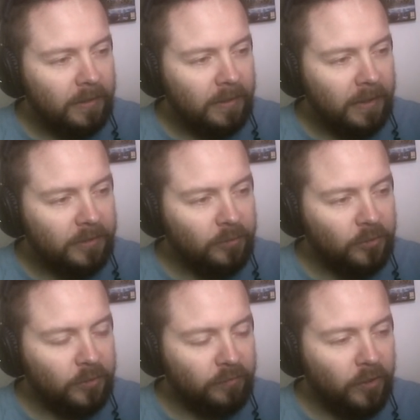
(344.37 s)
like some
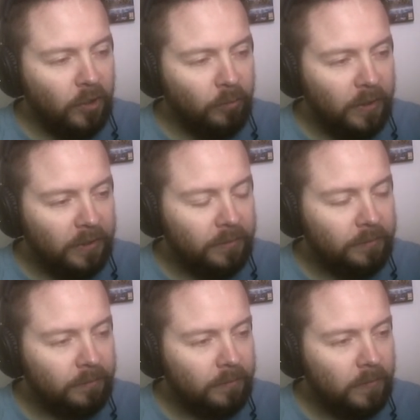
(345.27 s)
sort of goblin
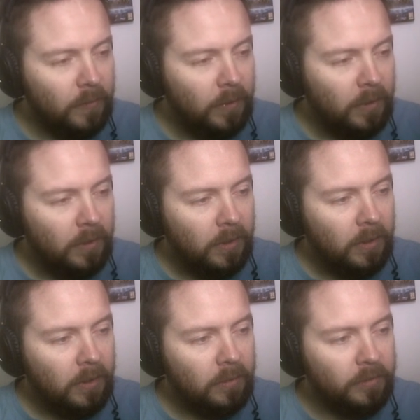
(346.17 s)

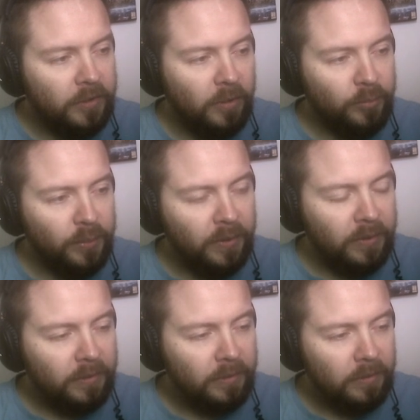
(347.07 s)

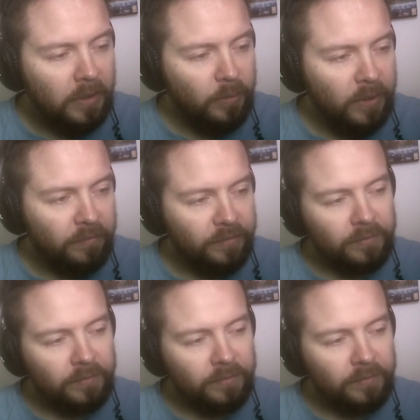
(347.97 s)
jumping above.